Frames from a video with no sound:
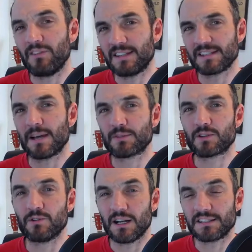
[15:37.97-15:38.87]
This is
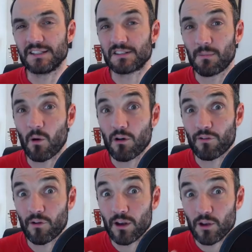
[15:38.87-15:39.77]
Upschool. I'll see you tomorrow
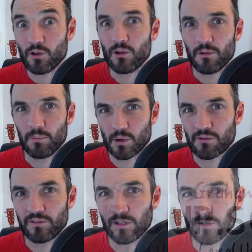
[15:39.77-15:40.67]
for a new book
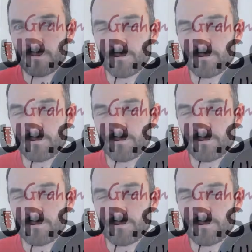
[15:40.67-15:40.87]
review.